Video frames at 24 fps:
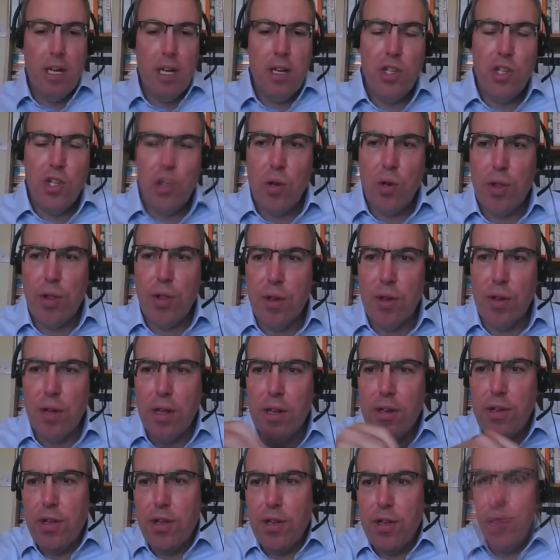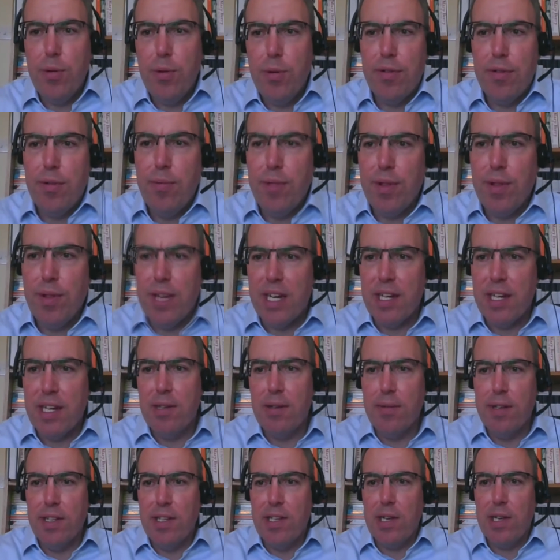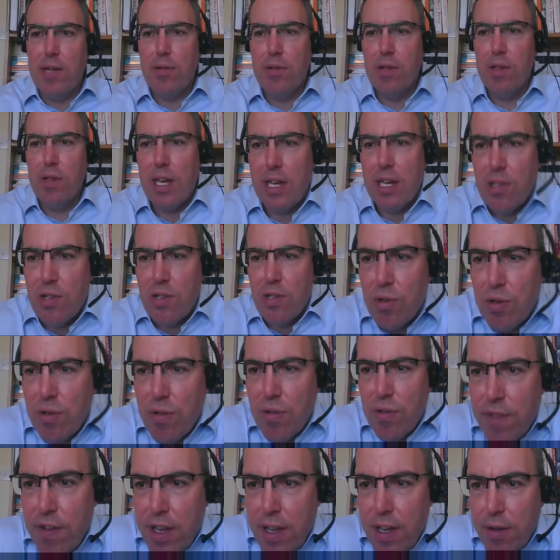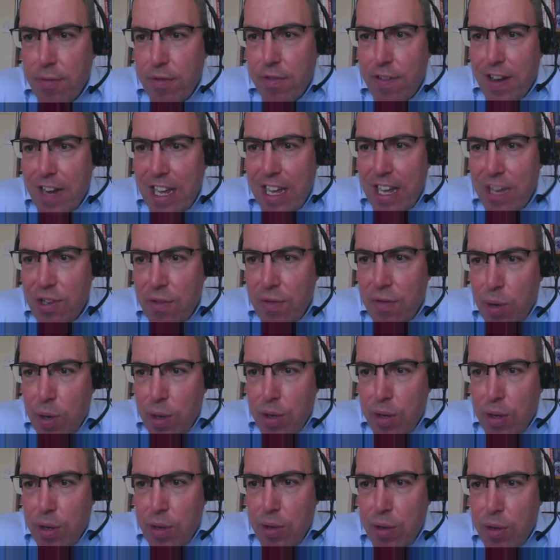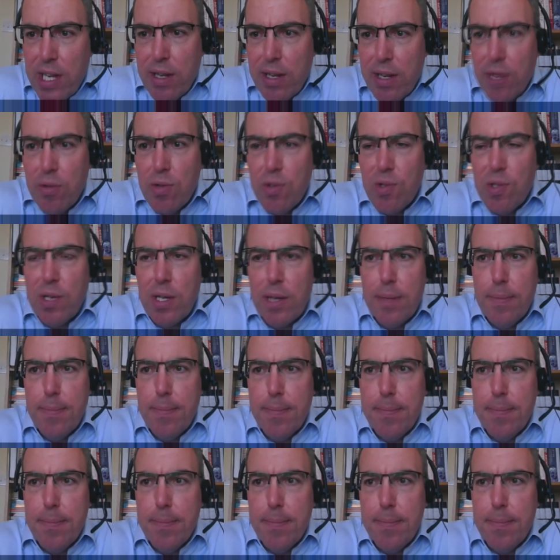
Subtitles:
Jonathan, do you agree with that? I mean, is that sort of reflection of what you're seeing also?